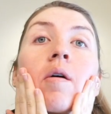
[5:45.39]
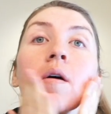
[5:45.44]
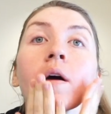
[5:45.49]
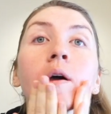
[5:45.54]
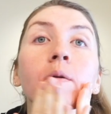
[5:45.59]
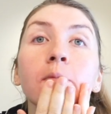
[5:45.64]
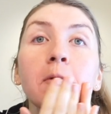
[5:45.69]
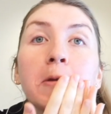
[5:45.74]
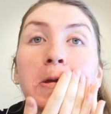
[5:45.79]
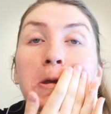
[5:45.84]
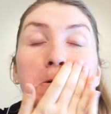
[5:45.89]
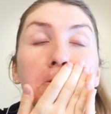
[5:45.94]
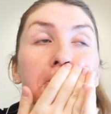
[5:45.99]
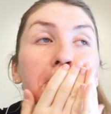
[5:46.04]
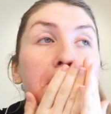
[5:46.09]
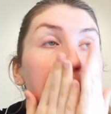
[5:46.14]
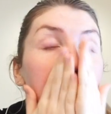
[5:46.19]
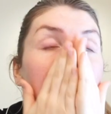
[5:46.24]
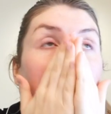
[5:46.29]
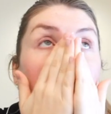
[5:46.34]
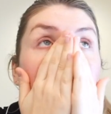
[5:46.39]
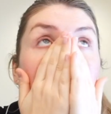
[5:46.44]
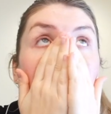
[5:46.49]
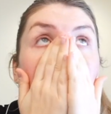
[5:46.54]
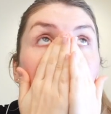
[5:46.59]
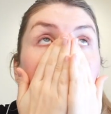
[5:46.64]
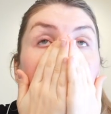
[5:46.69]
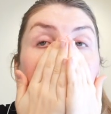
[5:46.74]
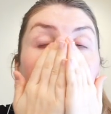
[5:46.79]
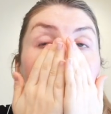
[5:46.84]
I've been using it
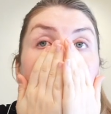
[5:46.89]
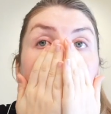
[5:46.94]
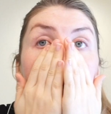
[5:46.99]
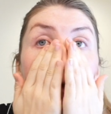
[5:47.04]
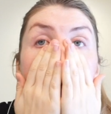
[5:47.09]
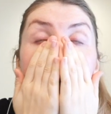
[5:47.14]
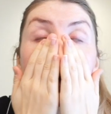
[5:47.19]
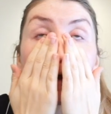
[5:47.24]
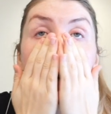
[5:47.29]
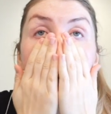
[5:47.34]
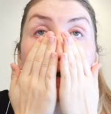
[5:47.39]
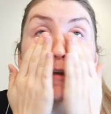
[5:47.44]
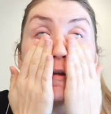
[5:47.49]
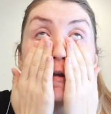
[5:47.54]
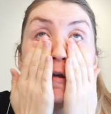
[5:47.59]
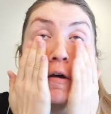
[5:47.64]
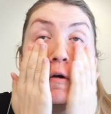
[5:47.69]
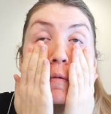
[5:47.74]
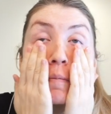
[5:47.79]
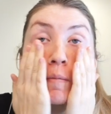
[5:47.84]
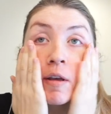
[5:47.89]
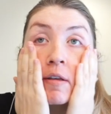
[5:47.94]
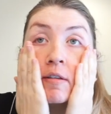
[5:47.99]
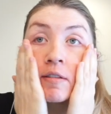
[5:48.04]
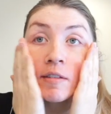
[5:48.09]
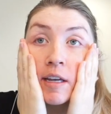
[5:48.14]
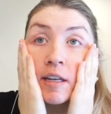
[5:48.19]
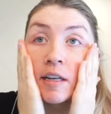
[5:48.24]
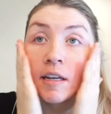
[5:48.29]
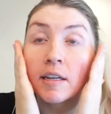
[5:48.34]
and it has helped my
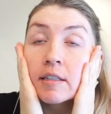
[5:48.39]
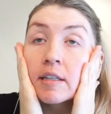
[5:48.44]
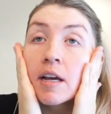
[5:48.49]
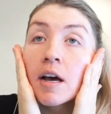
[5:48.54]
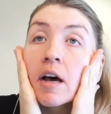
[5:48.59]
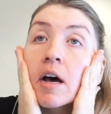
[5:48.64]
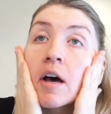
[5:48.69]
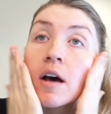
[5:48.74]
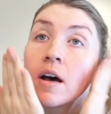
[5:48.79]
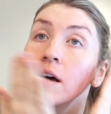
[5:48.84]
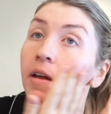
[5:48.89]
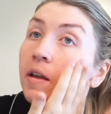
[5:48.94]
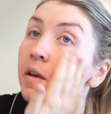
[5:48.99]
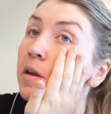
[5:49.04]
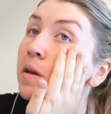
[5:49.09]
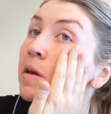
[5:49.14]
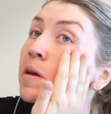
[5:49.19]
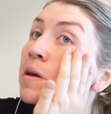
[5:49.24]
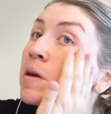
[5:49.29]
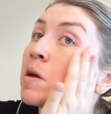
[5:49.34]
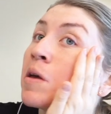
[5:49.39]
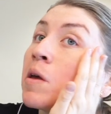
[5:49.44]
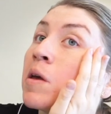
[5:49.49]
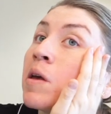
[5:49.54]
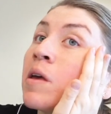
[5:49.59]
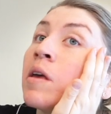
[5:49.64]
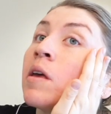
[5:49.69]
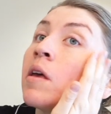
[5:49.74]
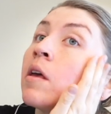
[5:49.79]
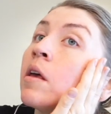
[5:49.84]
skin a ton.
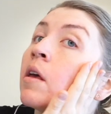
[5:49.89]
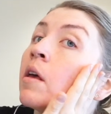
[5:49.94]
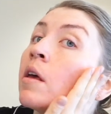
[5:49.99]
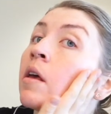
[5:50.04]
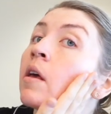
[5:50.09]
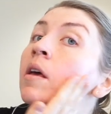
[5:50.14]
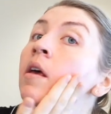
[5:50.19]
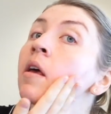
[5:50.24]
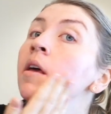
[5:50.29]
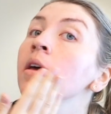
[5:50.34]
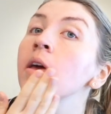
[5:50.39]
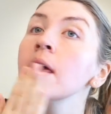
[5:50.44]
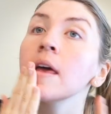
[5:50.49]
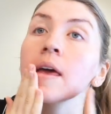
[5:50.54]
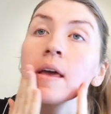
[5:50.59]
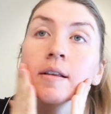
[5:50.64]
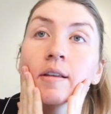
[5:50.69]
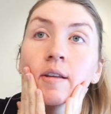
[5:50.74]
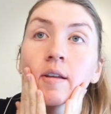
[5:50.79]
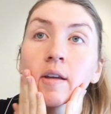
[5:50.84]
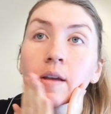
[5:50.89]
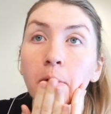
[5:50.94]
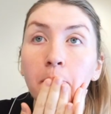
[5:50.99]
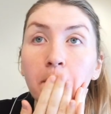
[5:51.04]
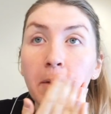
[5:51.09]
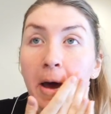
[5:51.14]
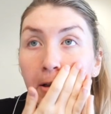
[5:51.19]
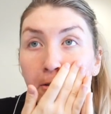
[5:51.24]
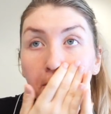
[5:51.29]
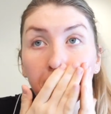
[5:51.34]
It
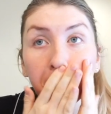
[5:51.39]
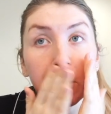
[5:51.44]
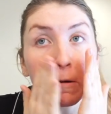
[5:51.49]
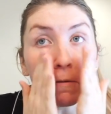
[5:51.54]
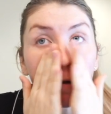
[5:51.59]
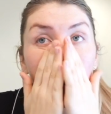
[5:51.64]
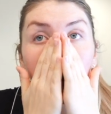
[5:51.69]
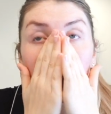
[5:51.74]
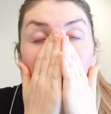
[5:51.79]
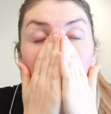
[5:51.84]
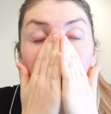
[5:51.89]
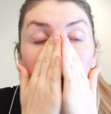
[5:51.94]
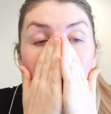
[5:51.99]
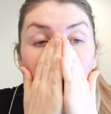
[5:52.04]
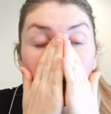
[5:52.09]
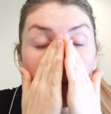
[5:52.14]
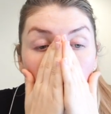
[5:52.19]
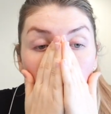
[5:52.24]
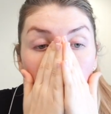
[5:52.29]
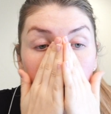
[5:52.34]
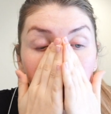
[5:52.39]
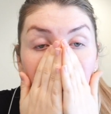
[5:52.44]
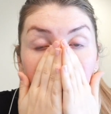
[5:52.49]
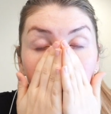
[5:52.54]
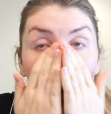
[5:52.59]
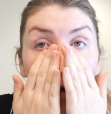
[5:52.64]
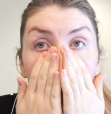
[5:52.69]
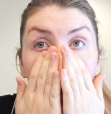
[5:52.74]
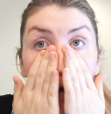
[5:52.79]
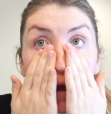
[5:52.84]
combats free radicals in the
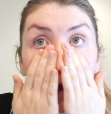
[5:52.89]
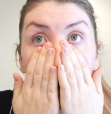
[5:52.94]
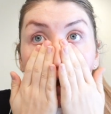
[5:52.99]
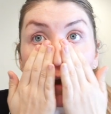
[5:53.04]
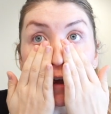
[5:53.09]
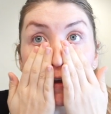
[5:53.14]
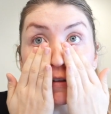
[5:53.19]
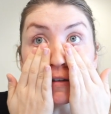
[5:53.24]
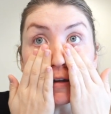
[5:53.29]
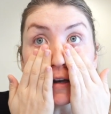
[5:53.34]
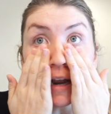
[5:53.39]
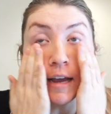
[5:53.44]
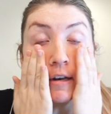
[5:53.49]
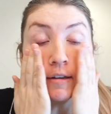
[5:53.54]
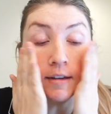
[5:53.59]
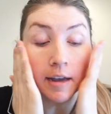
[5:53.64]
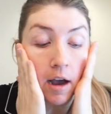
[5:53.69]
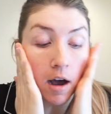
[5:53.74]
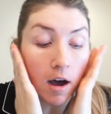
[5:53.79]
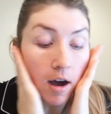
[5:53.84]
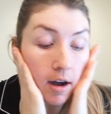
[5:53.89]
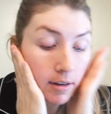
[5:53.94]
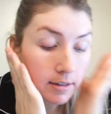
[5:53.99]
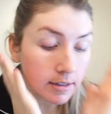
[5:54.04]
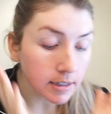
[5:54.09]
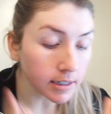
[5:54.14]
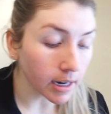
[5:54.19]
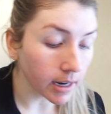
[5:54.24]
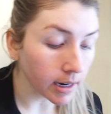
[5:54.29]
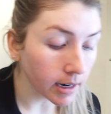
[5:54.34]
environment. It's an
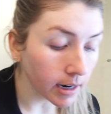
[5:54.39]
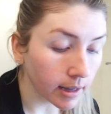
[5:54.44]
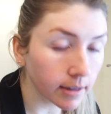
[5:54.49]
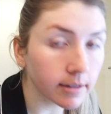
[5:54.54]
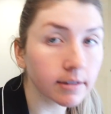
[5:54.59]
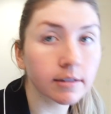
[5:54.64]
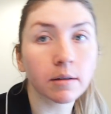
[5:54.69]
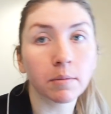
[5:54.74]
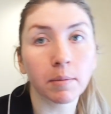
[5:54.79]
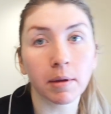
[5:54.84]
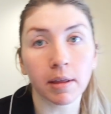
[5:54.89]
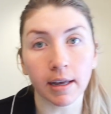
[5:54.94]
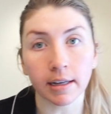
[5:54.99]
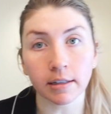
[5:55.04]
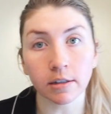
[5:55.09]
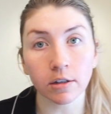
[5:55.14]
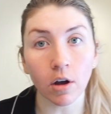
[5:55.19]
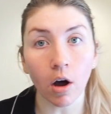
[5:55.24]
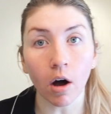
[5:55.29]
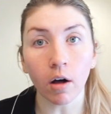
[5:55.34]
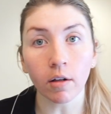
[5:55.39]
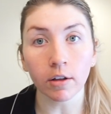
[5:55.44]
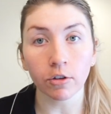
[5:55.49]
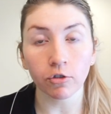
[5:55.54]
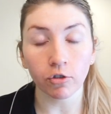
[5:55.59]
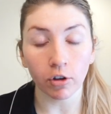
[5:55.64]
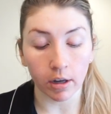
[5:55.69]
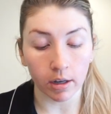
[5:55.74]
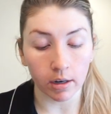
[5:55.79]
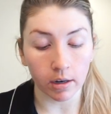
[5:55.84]
antioxidant. It stimulates
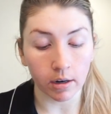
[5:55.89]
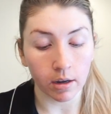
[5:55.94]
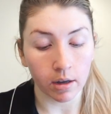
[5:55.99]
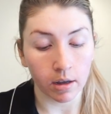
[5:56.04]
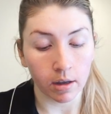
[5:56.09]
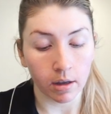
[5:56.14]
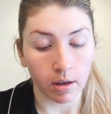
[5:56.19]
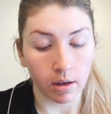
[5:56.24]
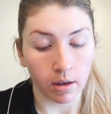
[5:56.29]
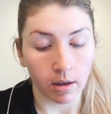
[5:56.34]
collagen.